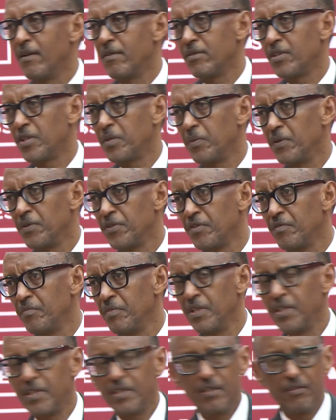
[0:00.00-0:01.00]

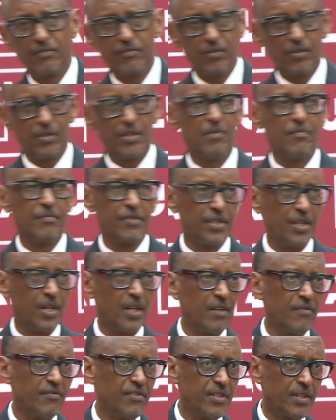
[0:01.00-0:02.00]
responsibility for
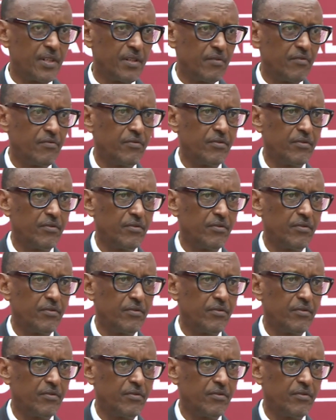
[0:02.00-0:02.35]
themselves and